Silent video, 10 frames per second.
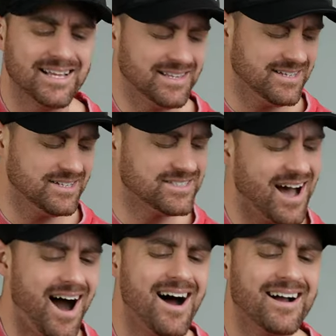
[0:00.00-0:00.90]
in the
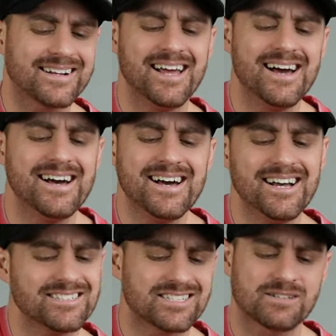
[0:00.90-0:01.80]

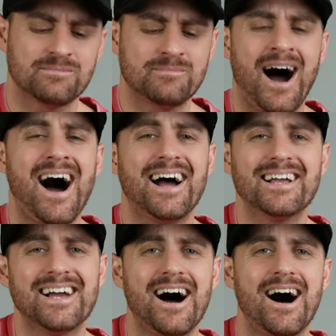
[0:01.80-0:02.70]
darkness, my
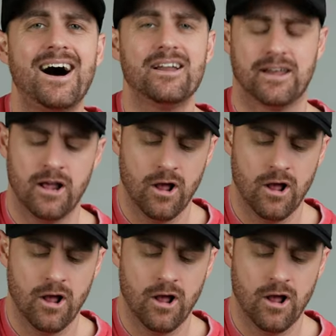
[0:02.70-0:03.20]
God,